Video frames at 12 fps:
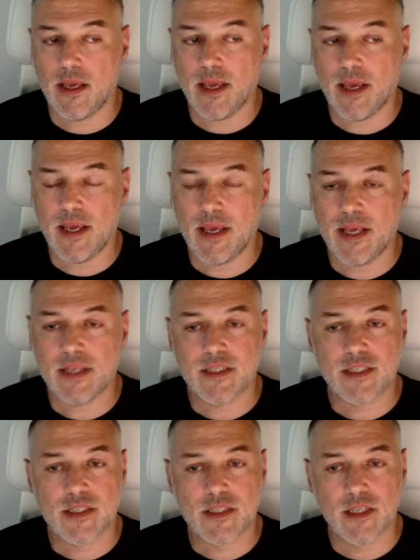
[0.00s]
it
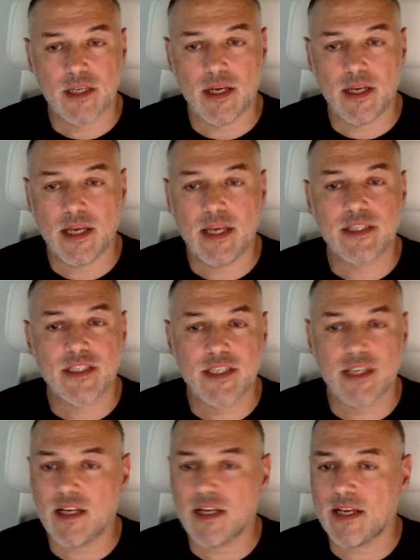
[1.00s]

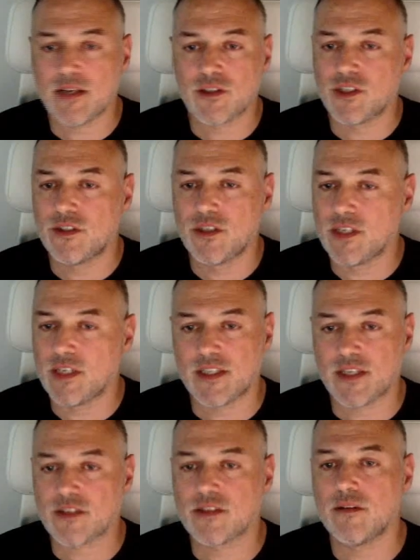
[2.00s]
still allows you to. It
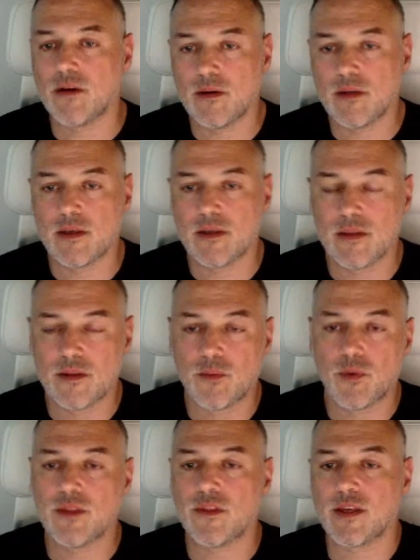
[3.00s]
doesn't. The
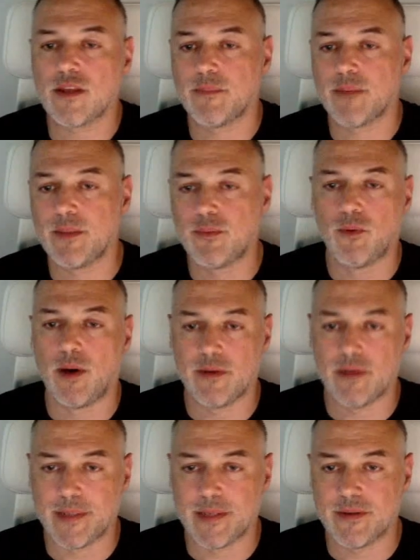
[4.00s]
one thing that people worry
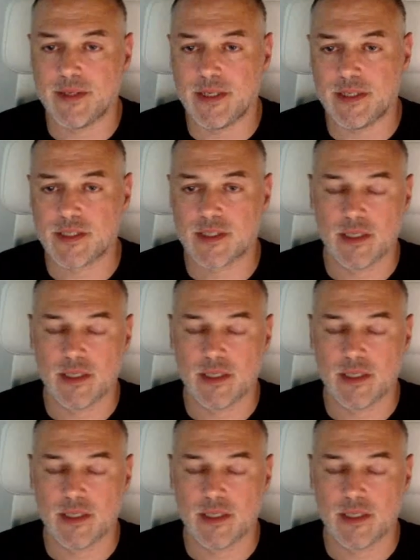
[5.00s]
about is